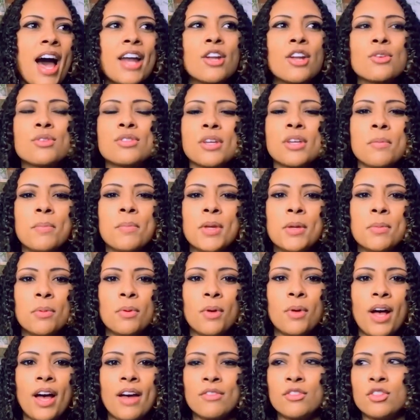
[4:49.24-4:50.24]
I know some people
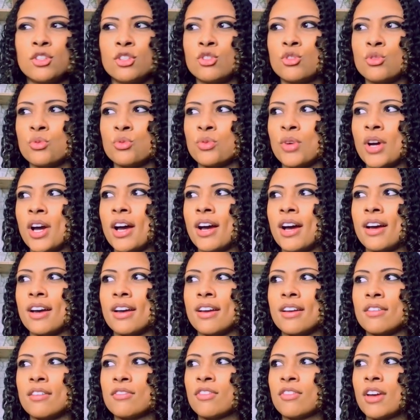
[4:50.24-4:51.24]
have to
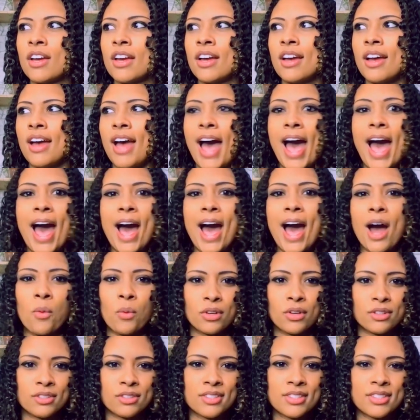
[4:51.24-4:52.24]
drive
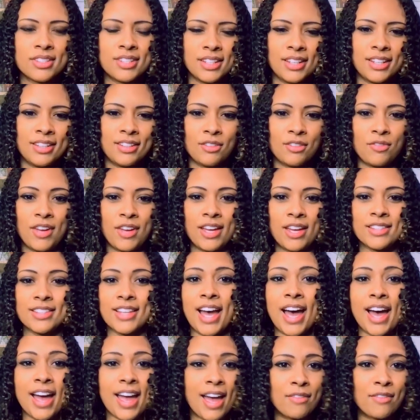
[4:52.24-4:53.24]
hours to get to vets.
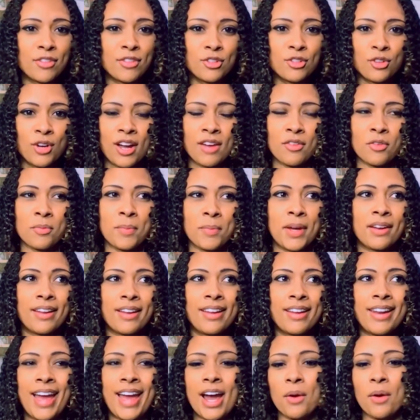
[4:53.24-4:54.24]
I have to drive about
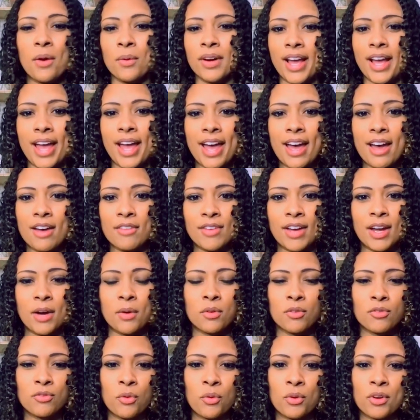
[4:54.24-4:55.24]
an hour and a half,
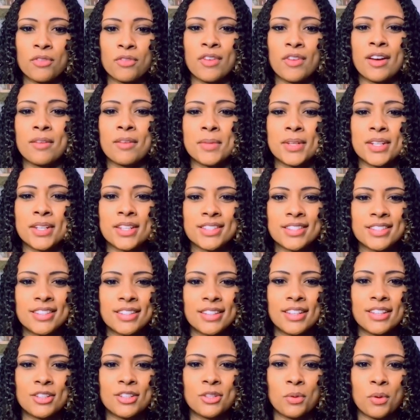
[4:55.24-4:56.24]
hour, forty-five minutes to
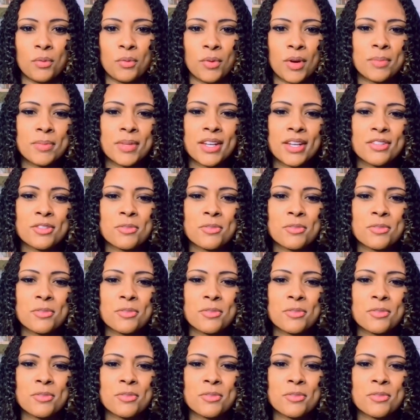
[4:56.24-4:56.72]
get to a reptile